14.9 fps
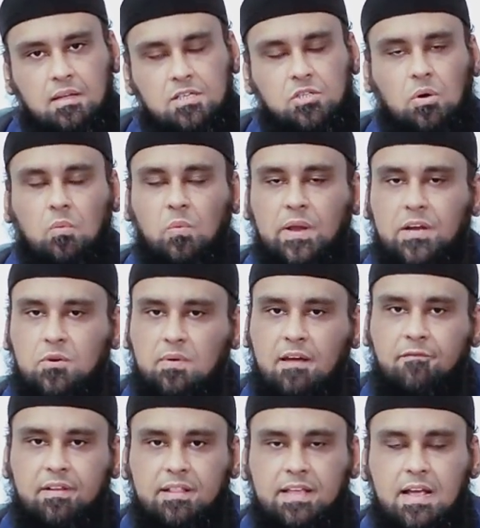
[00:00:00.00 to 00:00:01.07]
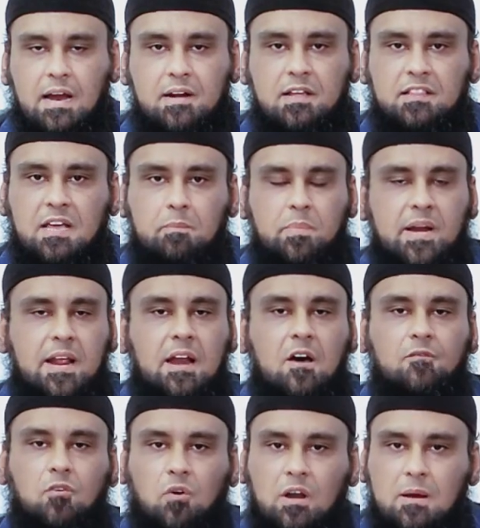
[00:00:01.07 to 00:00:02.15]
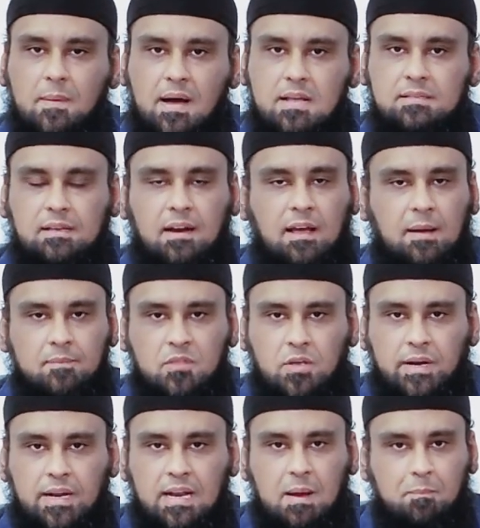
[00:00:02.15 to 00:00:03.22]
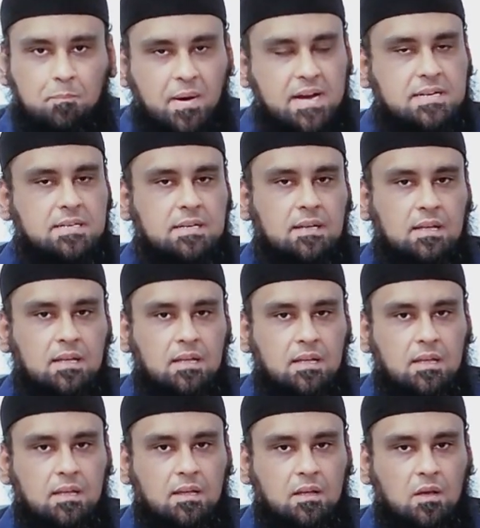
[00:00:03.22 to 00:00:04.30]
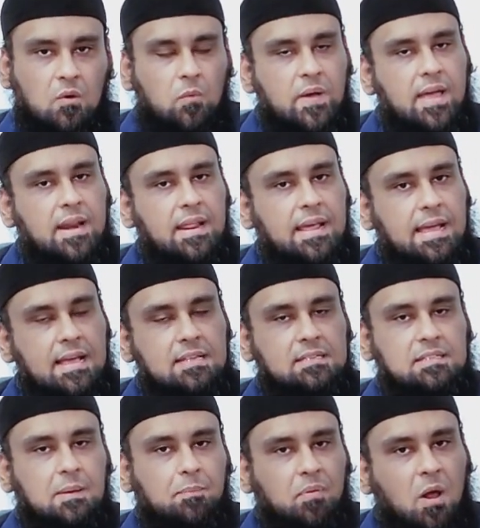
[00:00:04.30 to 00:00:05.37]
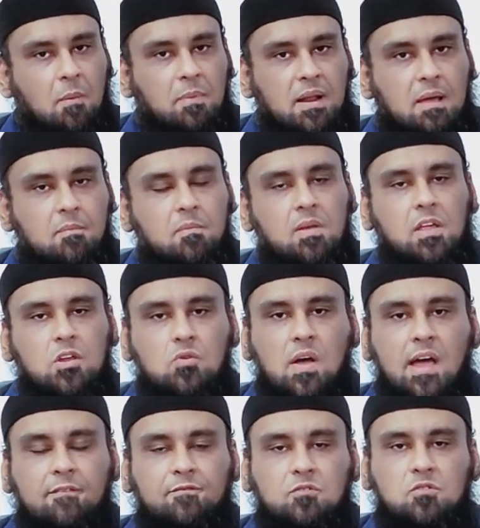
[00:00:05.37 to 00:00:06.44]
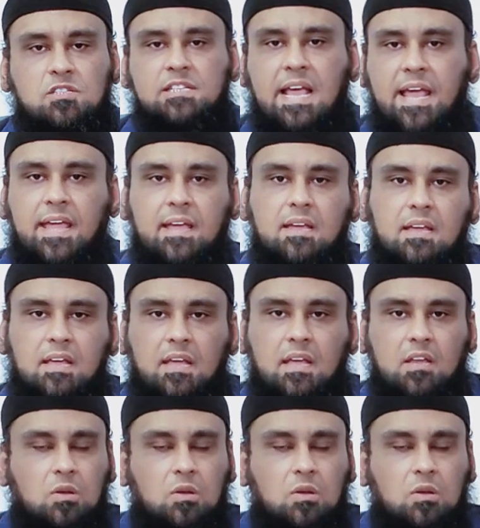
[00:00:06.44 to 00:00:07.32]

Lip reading: So we do everything under the umbrella of ulamas, alhamdulillah. But where is the problem? You have to say.